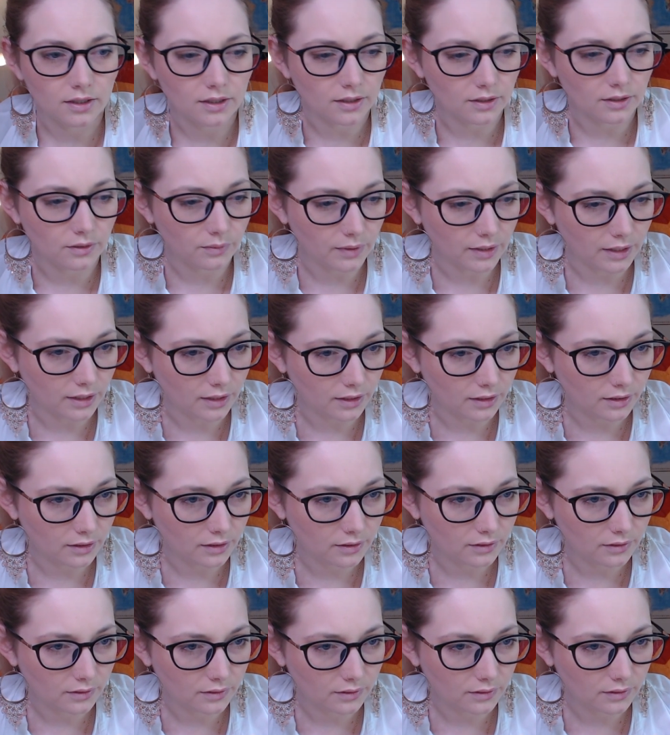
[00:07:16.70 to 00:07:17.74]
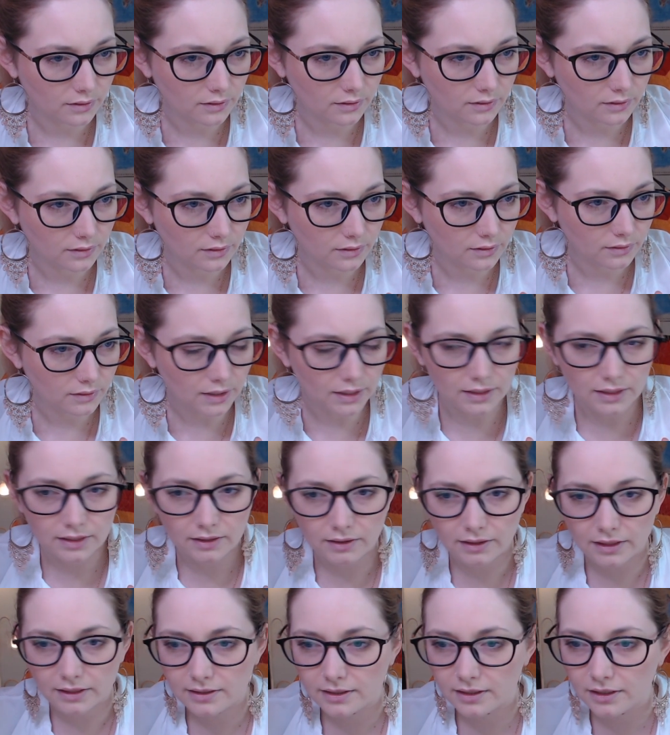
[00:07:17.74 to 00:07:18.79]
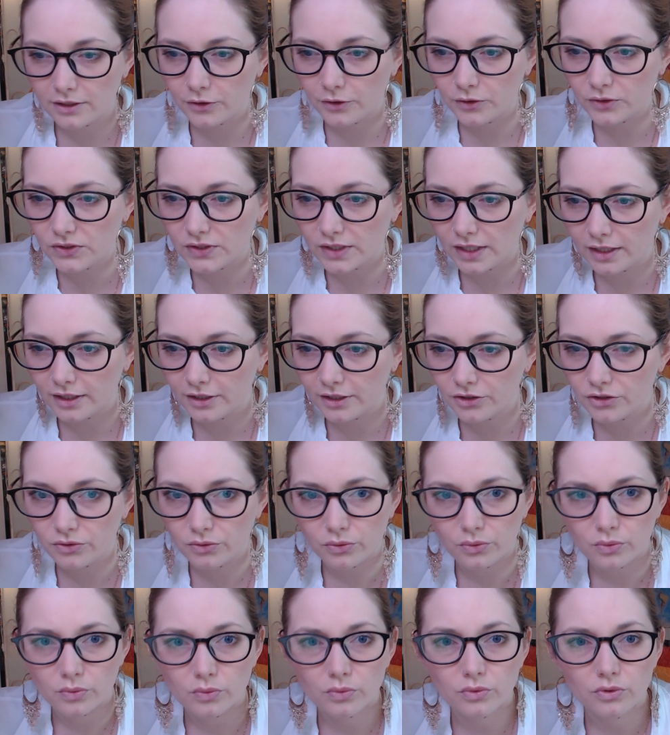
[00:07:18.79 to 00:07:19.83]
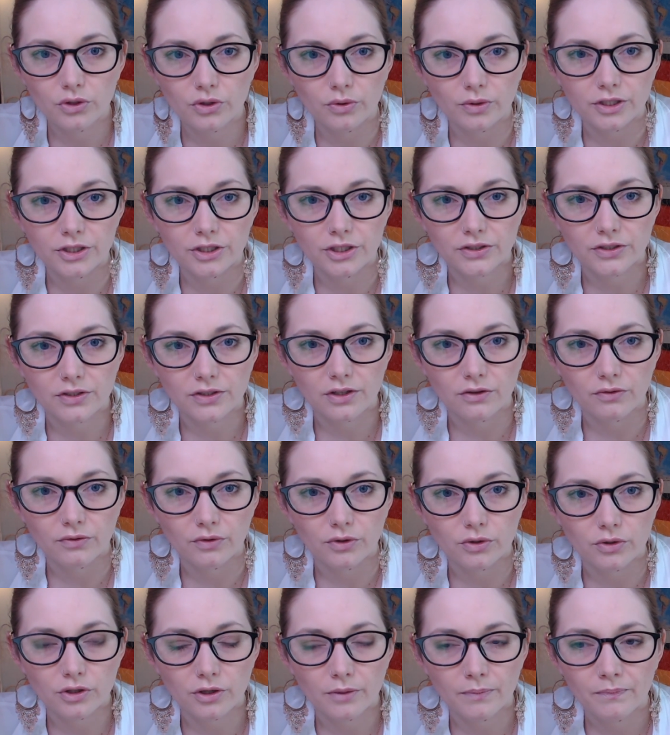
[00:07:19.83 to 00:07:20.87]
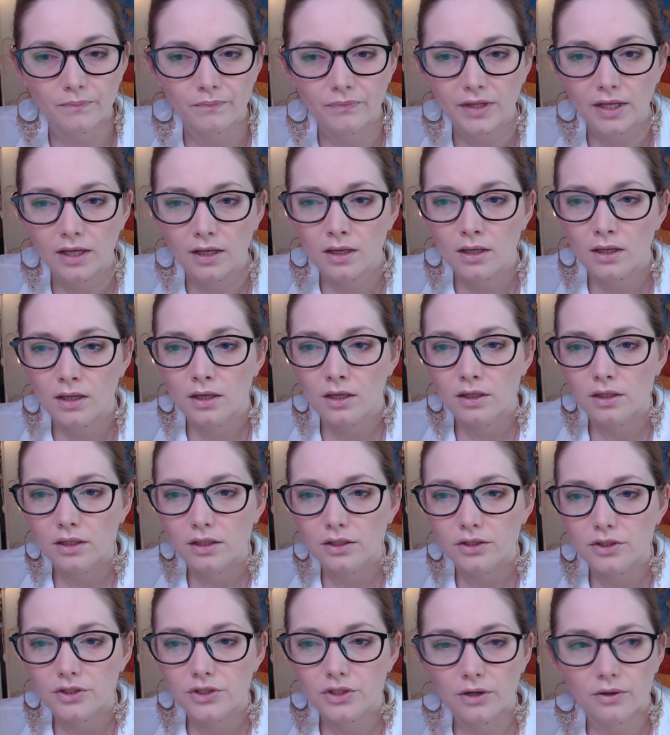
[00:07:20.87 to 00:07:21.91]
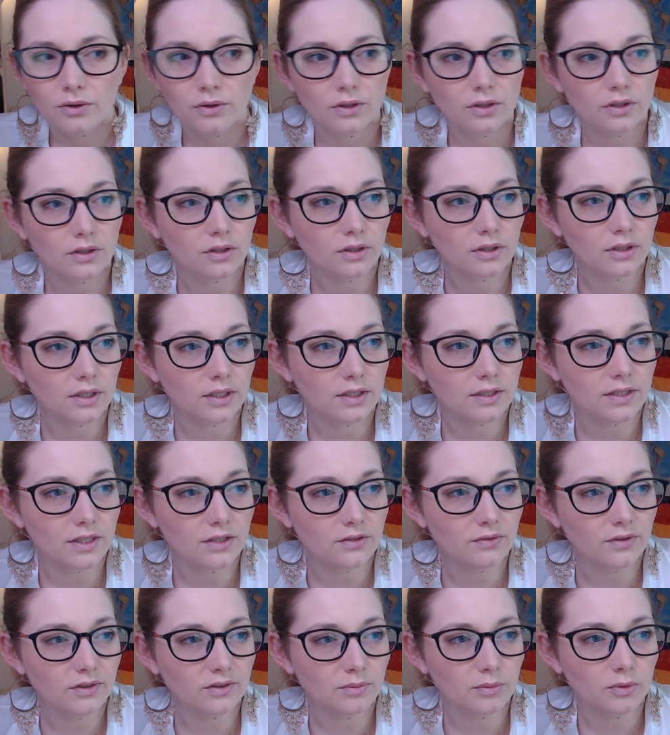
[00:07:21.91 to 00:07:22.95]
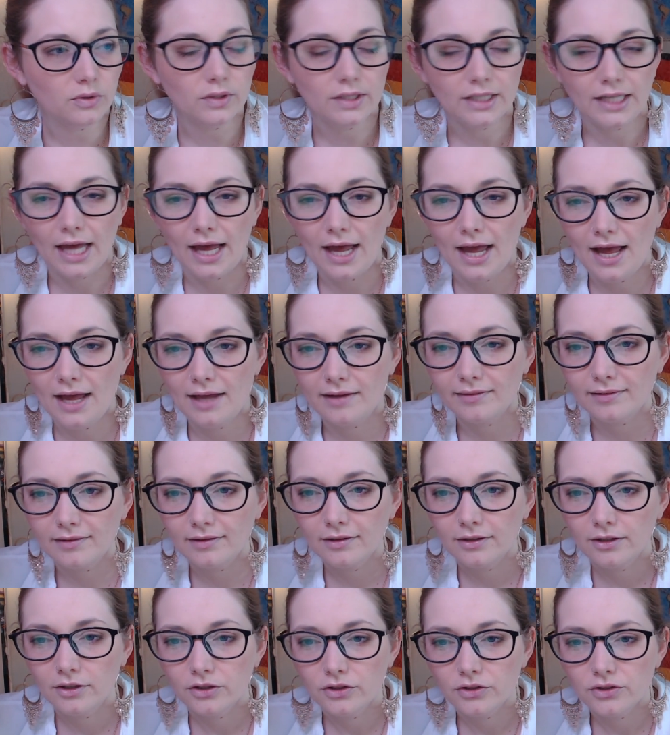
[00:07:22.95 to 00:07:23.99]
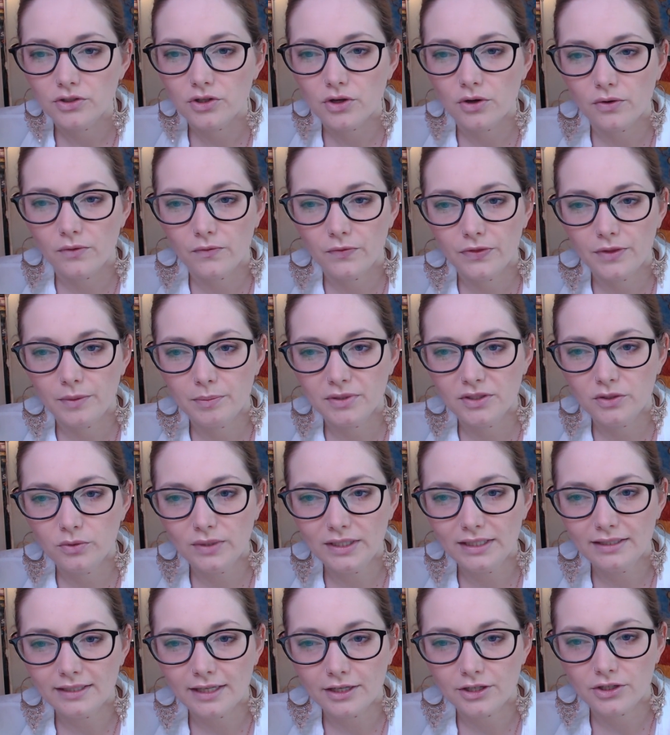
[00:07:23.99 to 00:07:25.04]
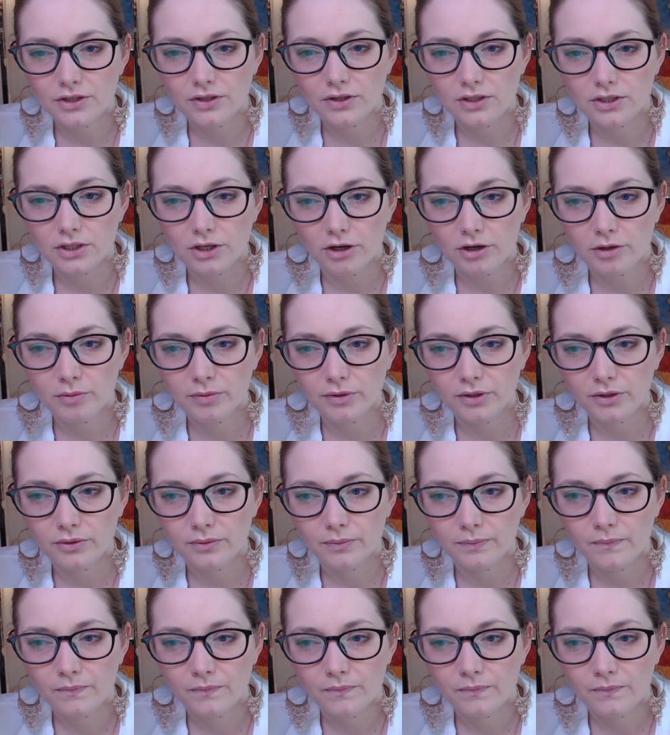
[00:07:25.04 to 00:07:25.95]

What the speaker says: Wait. That's another setting to adjust in the future. So, is this visible? Yes. So, the between section, the dark blue,